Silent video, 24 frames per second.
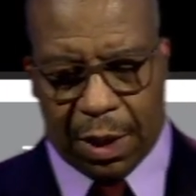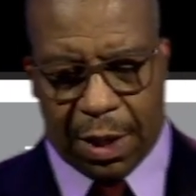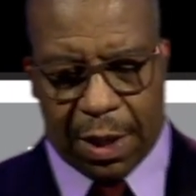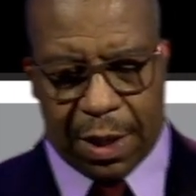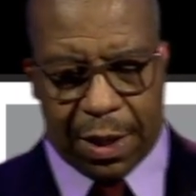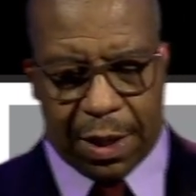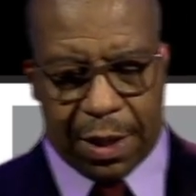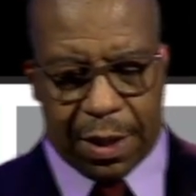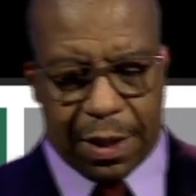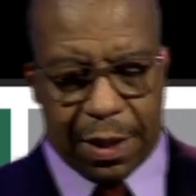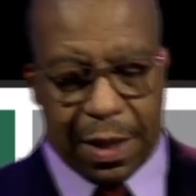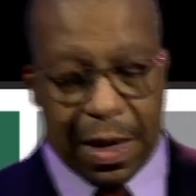
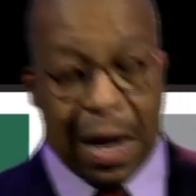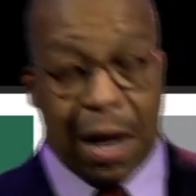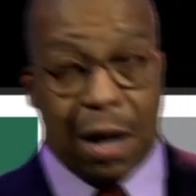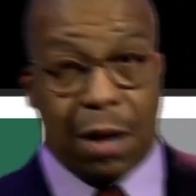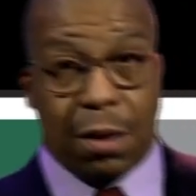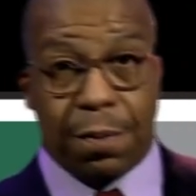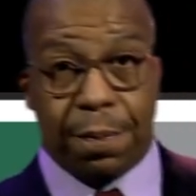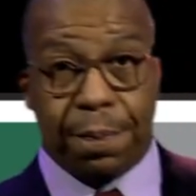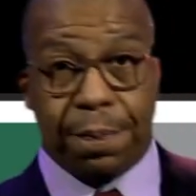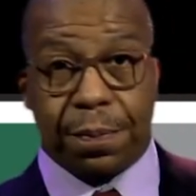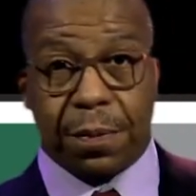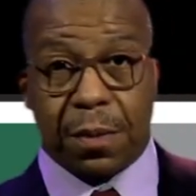Now,
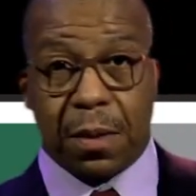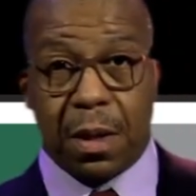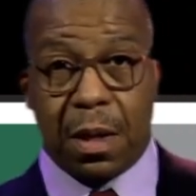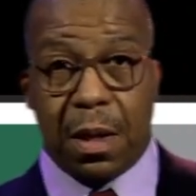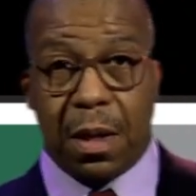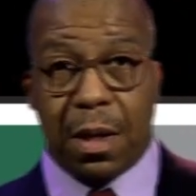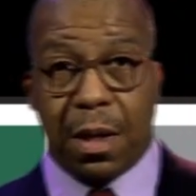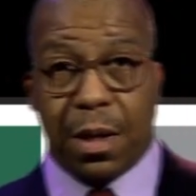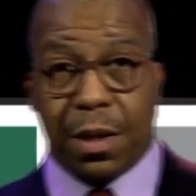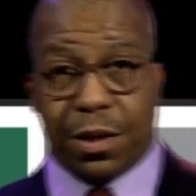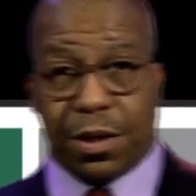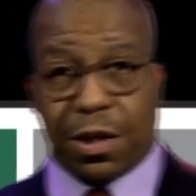
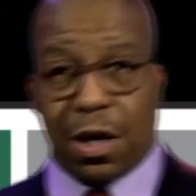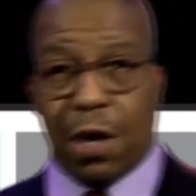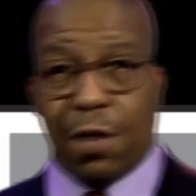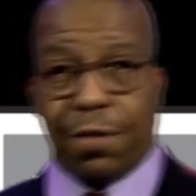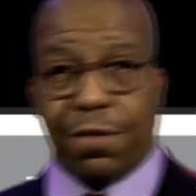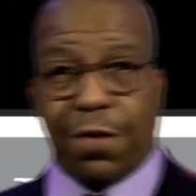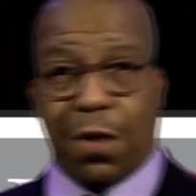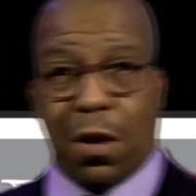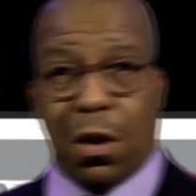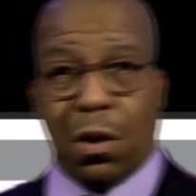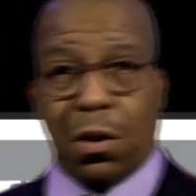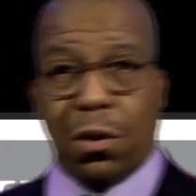cell
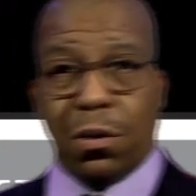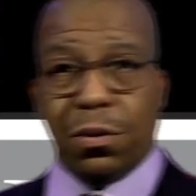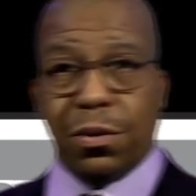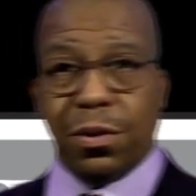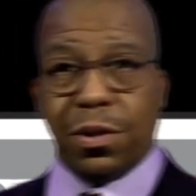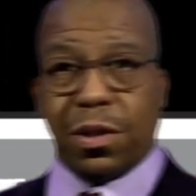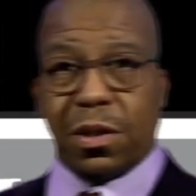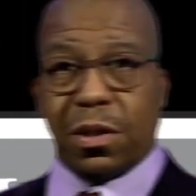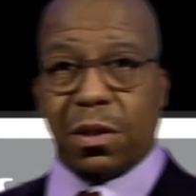phones